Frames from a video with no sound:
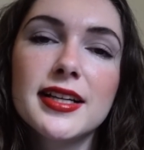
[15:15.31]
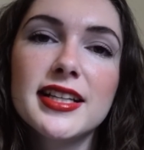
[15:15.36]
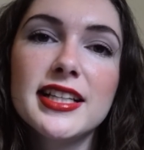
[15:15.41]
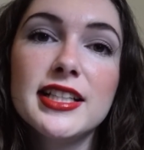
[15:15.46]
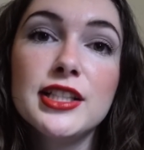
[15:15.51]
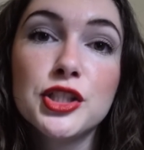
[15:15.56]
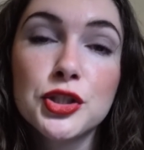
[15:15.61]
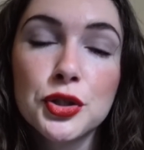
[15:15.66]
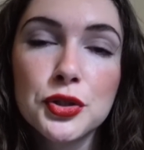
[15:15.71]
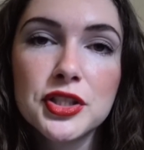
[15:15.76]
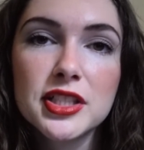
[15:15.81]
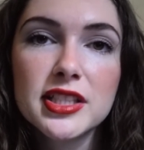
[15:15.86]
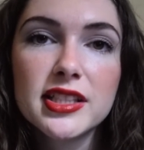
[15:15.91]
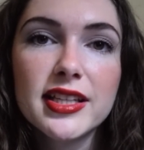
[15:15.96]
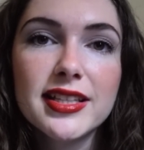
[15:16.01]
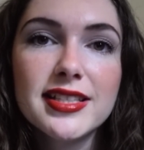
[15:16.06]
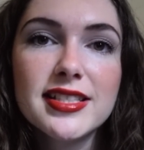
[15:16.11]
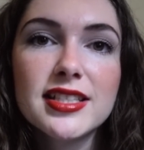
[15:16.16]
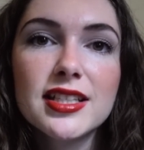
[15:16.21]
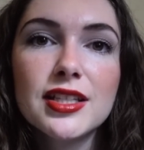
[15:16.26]
in Georgian
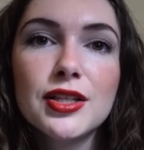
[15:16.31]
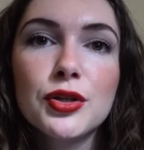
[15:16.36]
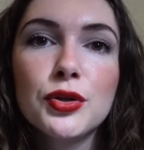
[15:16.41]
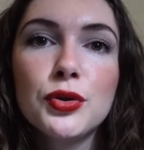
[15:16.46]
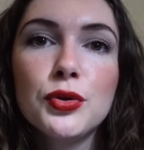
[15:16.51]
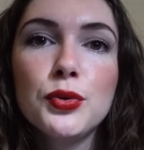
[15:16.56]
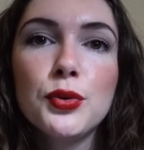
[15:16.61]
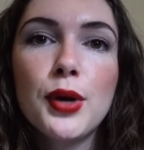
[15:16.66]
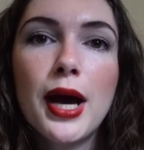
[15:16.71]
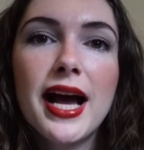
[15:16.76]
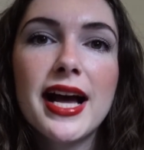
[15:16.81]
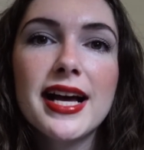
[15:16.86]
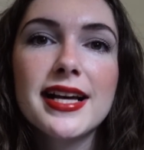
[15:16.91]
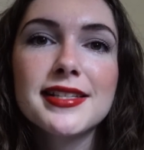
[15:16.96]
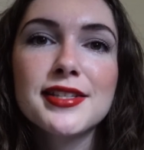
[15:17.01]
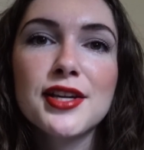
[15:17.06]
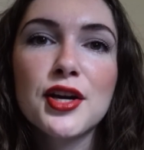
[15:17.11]
London who has